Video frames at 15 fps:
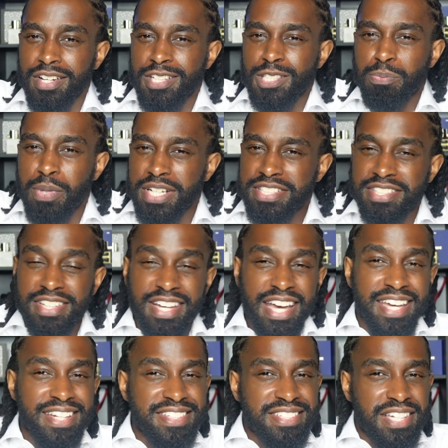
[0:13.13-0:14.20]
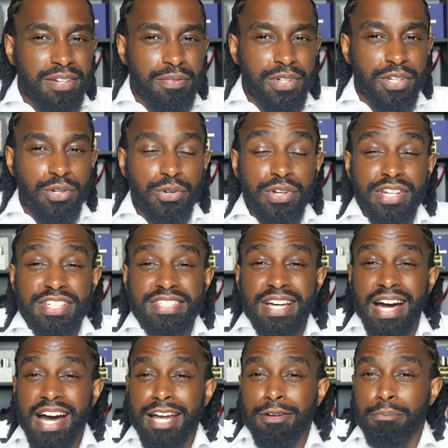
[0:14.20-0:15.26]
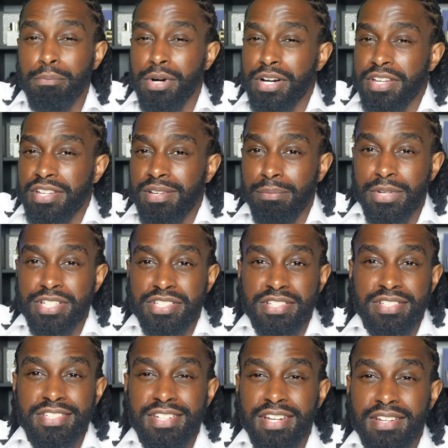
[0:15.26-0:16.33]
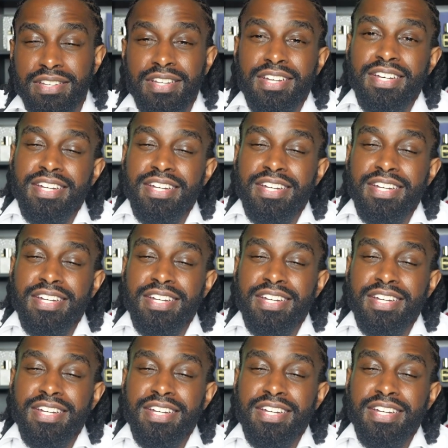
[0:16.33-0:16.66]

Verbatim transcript: especially in 87 degrees, hot and muggy in Michigan today.